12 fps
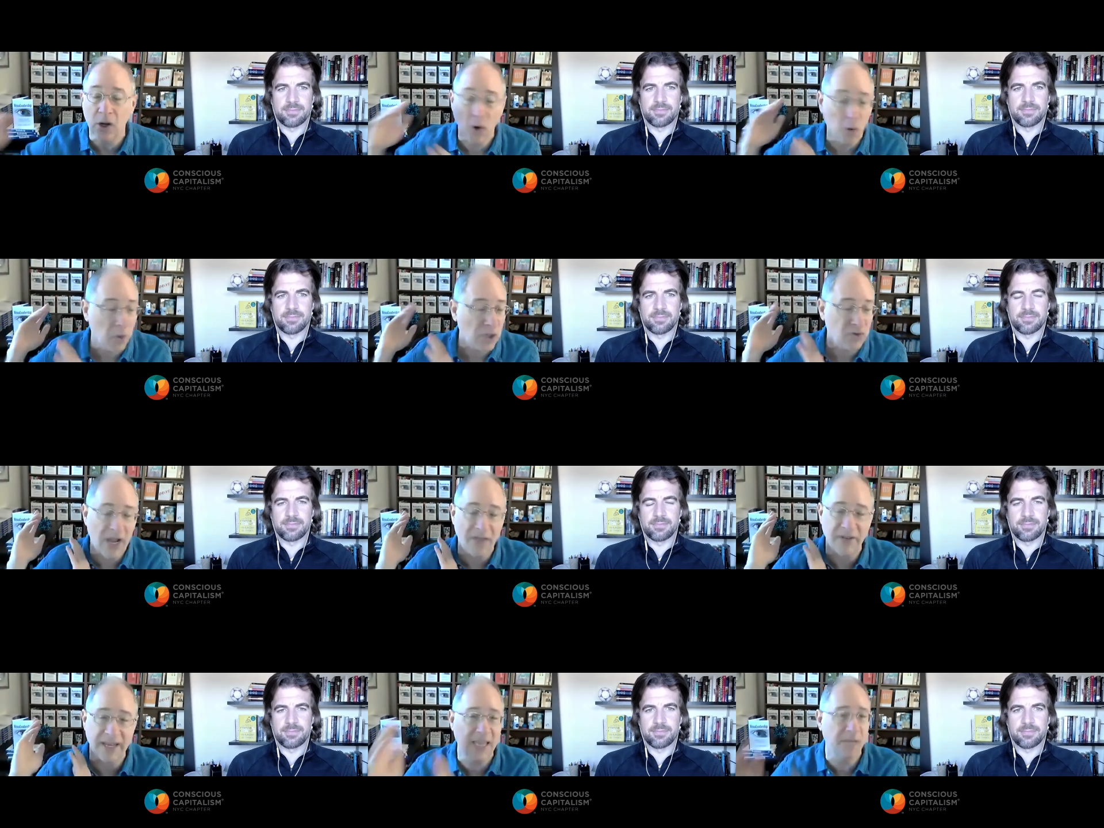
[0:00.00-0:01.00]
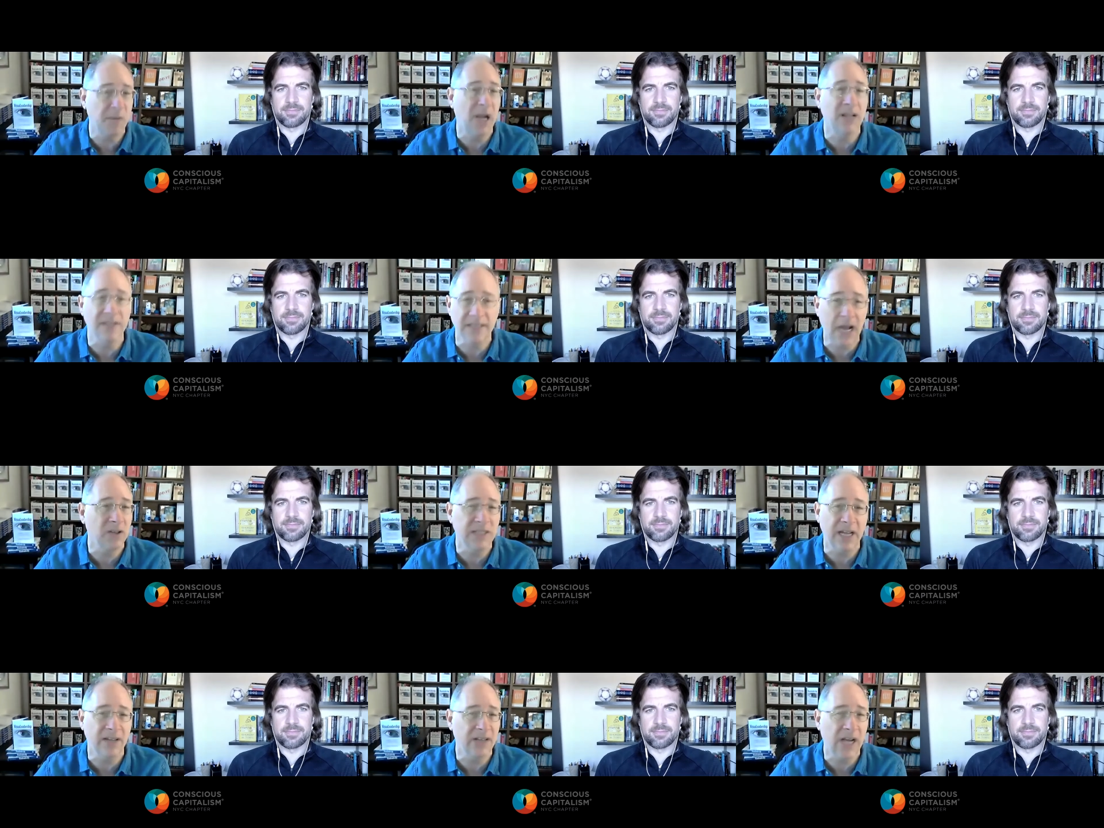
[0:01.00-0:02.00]
Speaker 1: or while driving 80 miles an hour
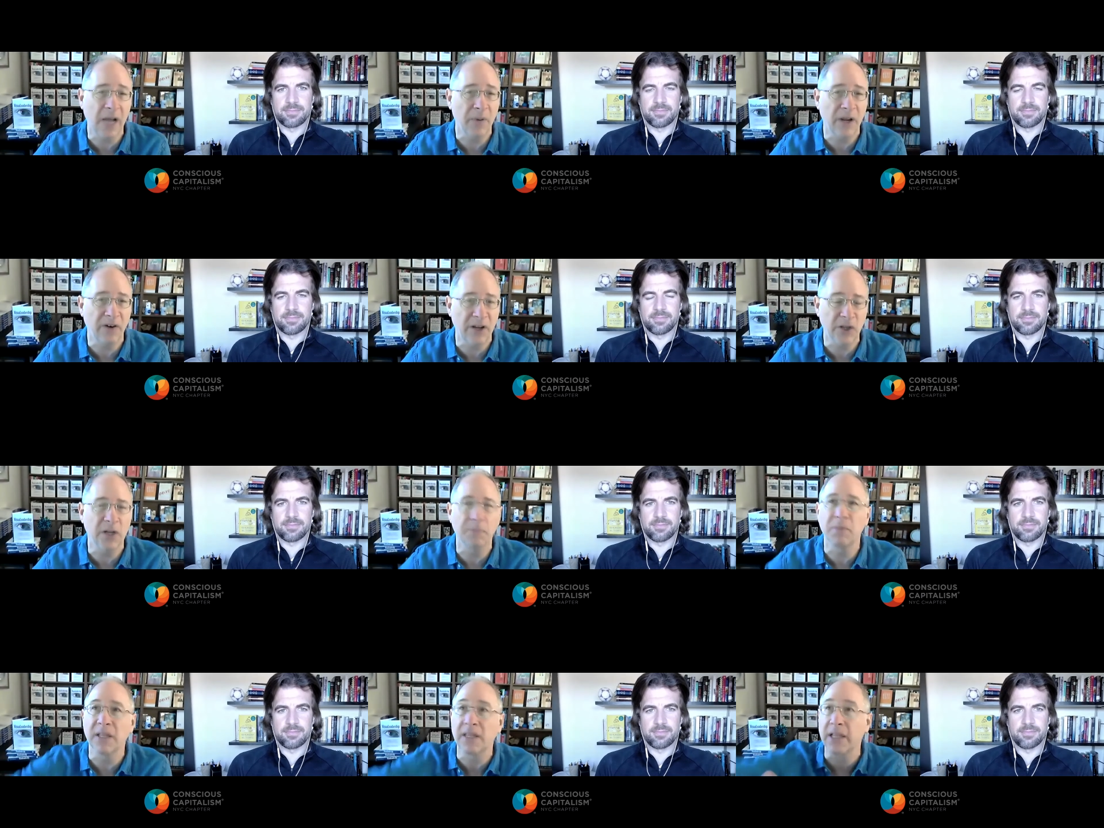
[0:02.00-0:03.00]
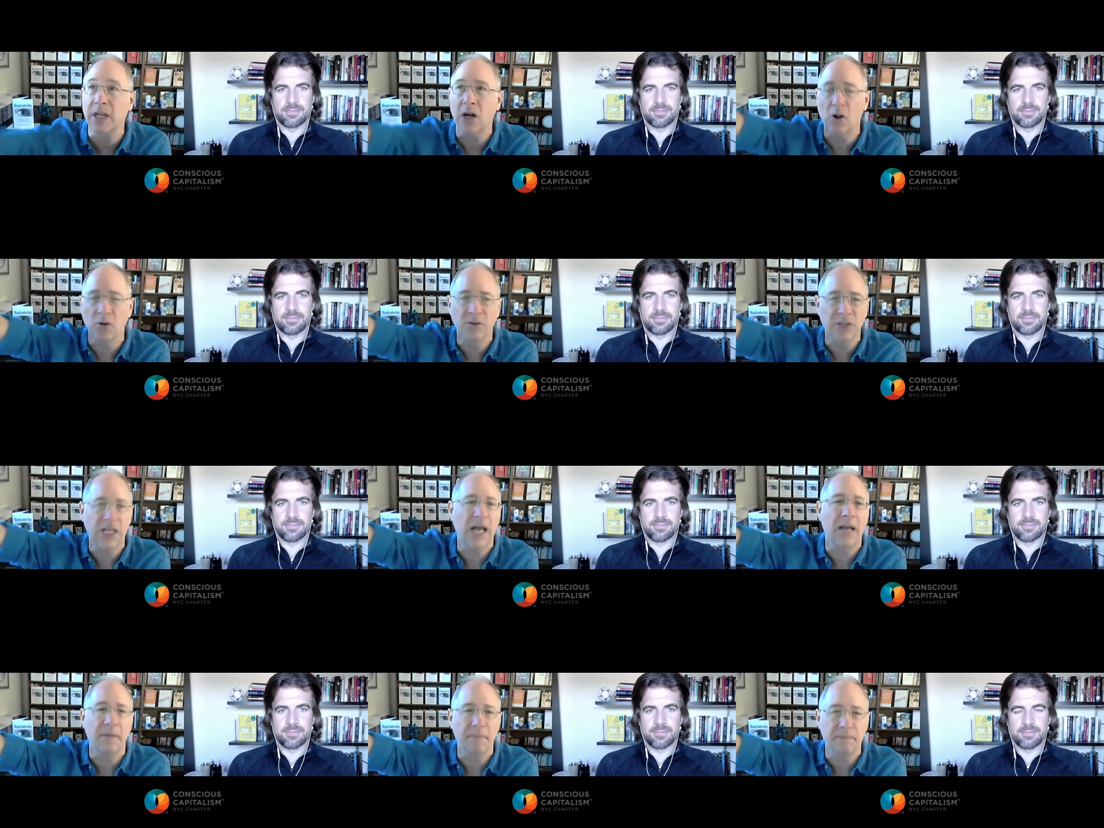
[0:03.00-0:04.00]
down the highway, right? You couldn't put like a whole slot,
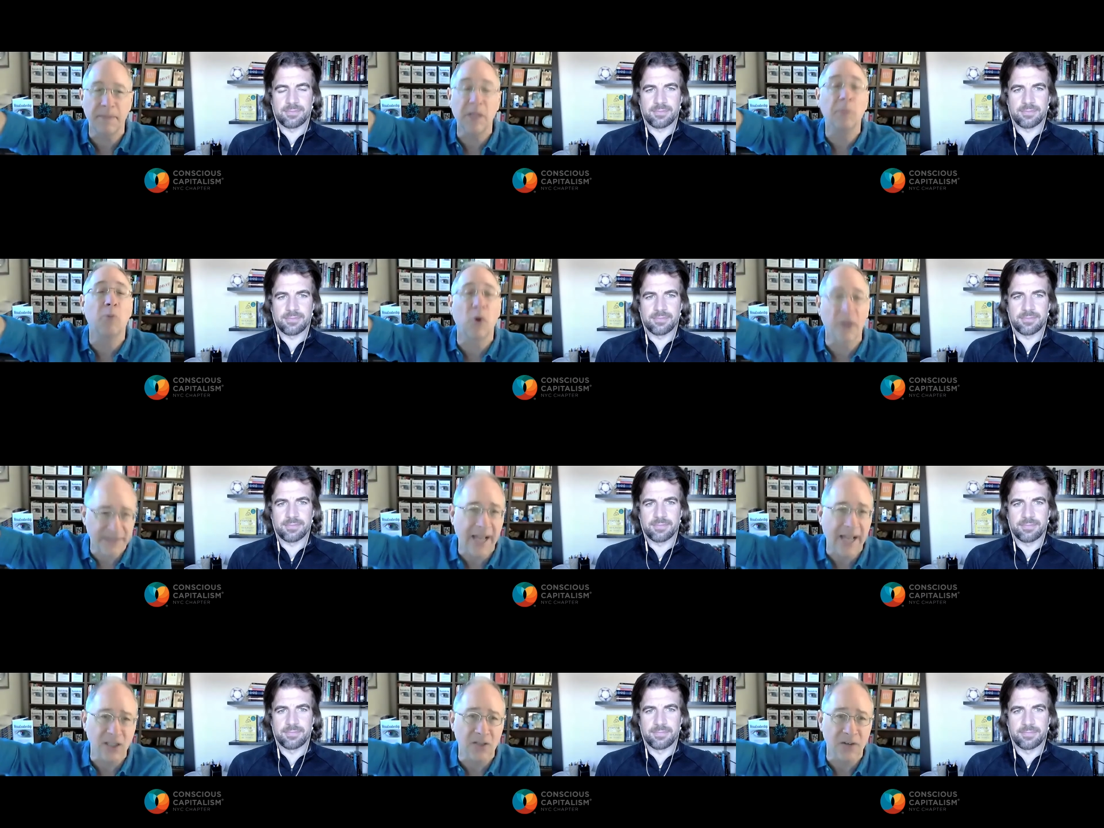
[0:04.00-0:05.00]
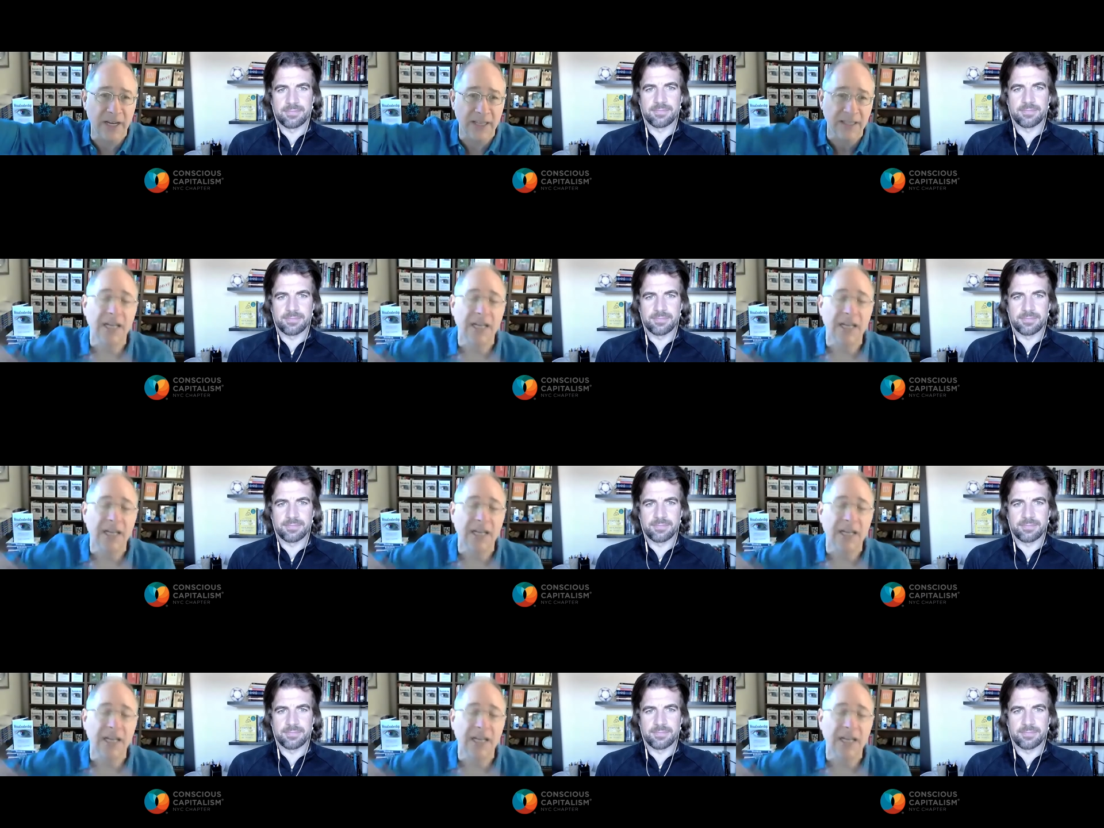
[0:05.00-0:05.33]
billboard of text, right?